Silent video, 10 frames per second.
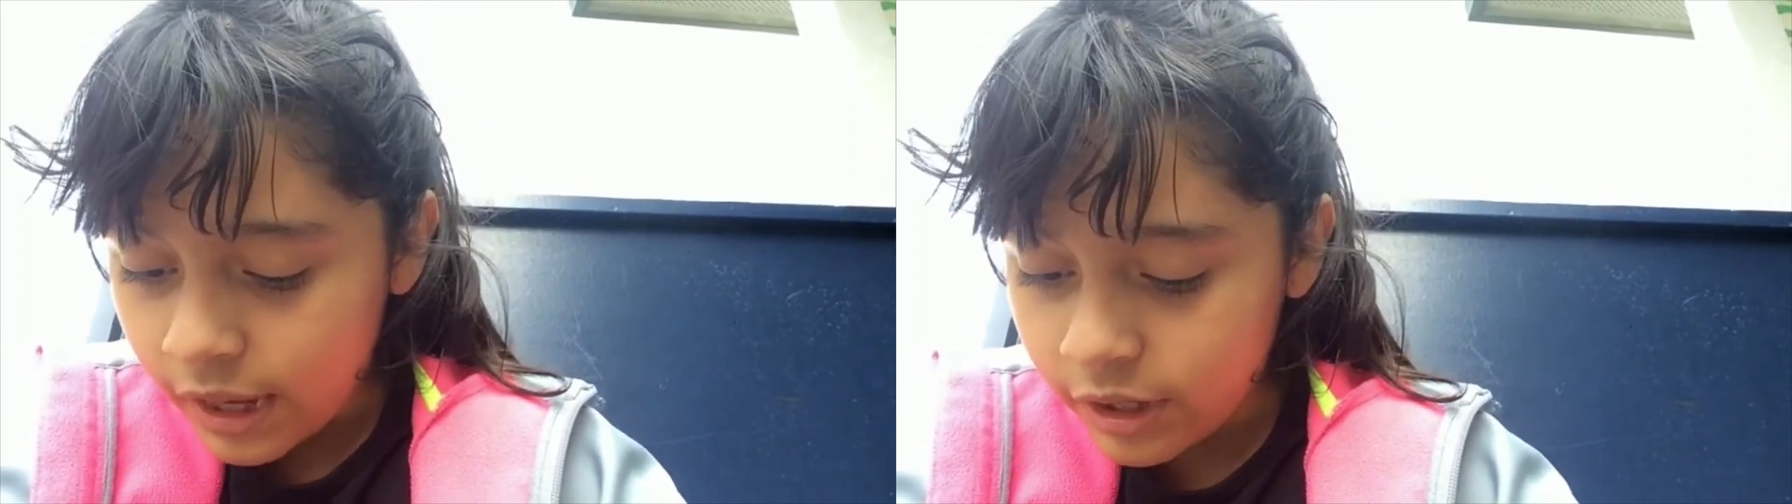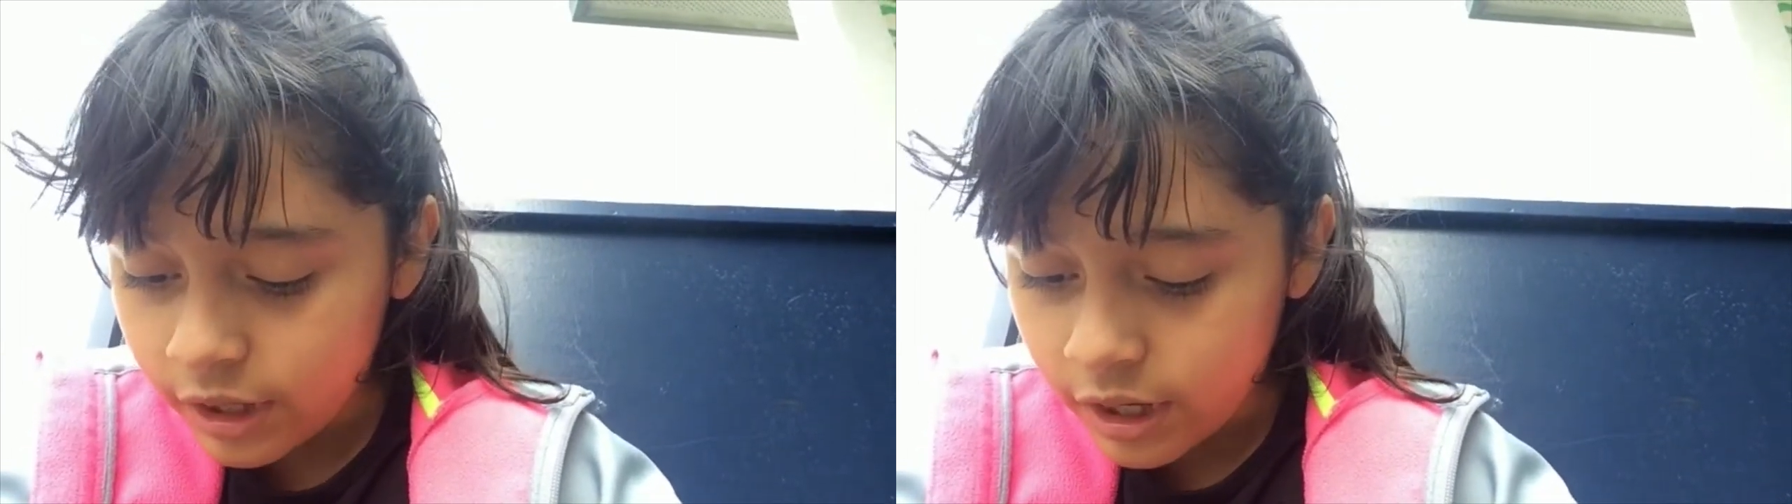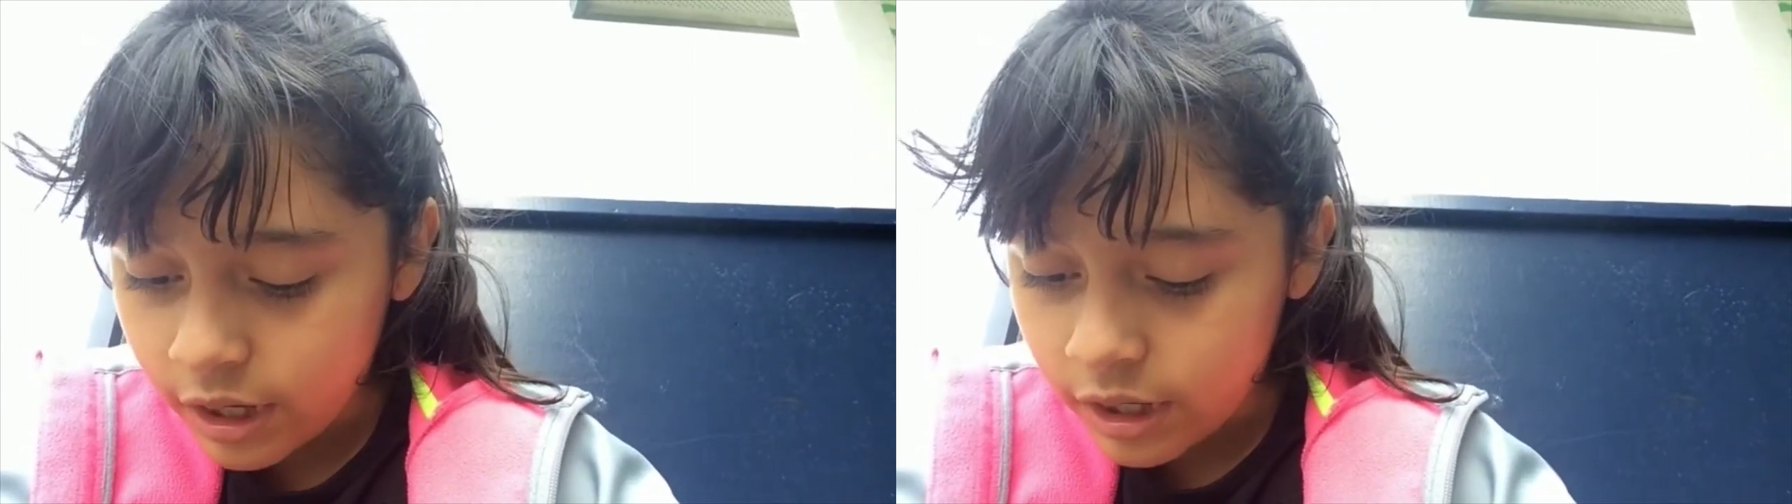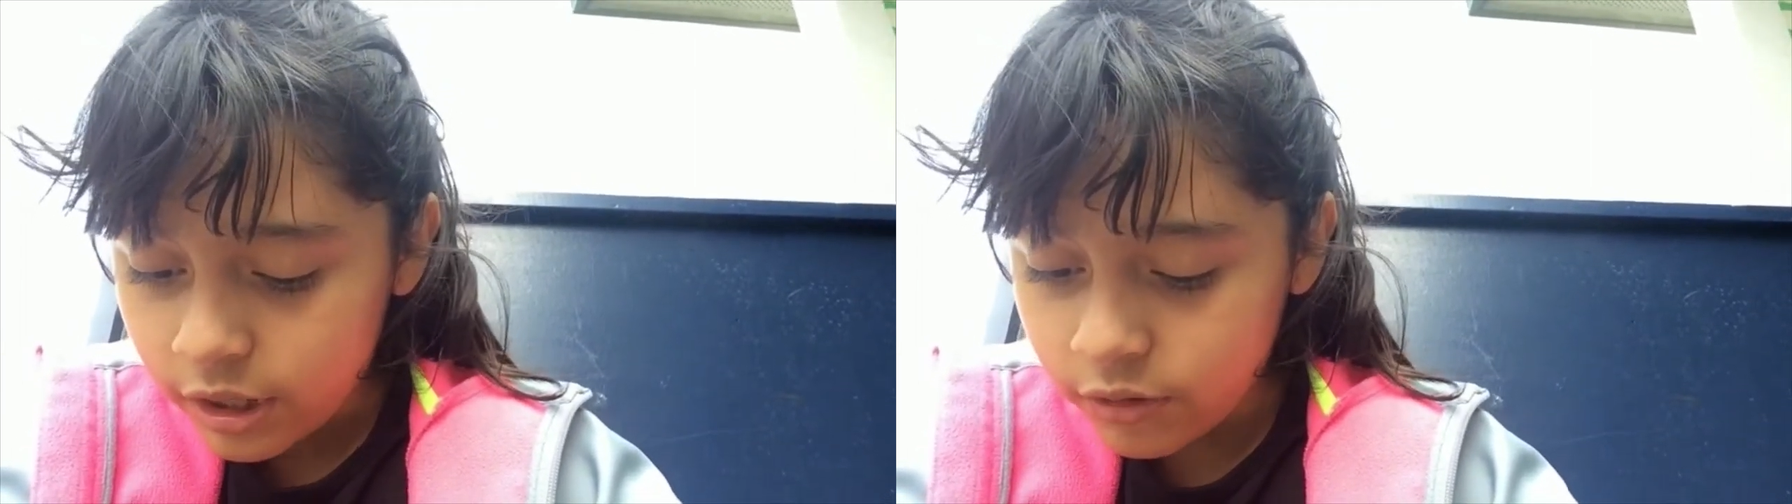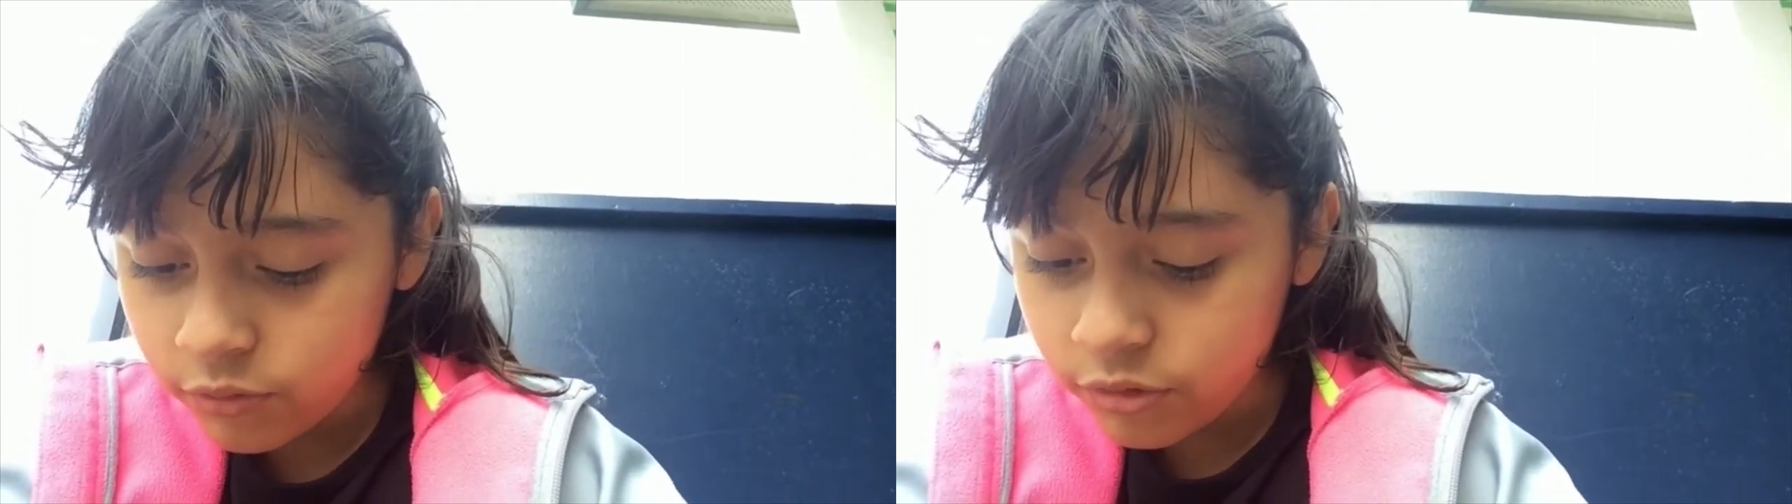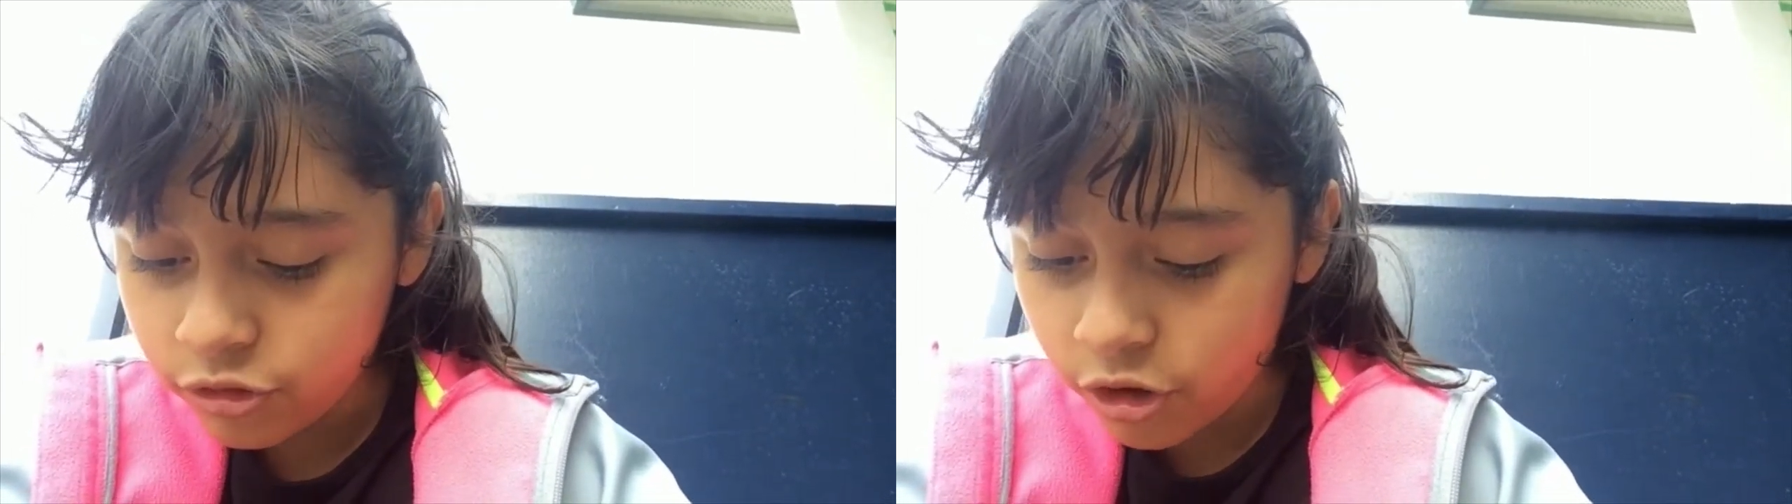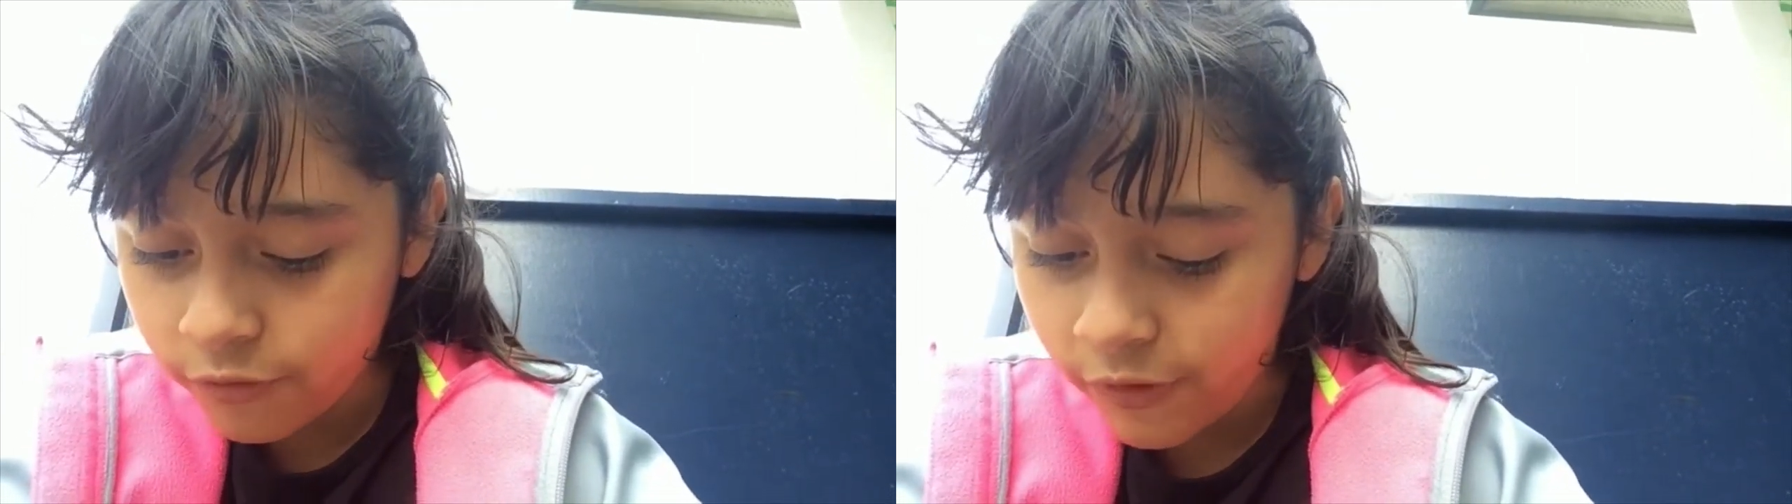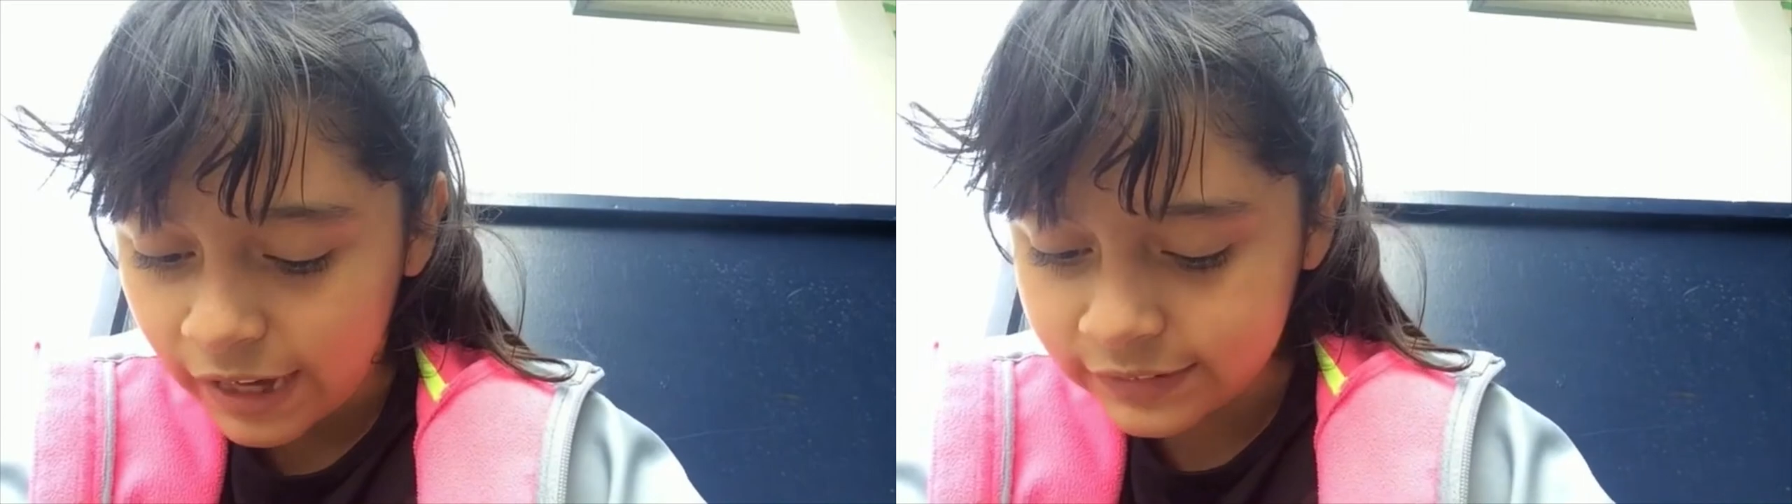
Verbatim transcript: and unusual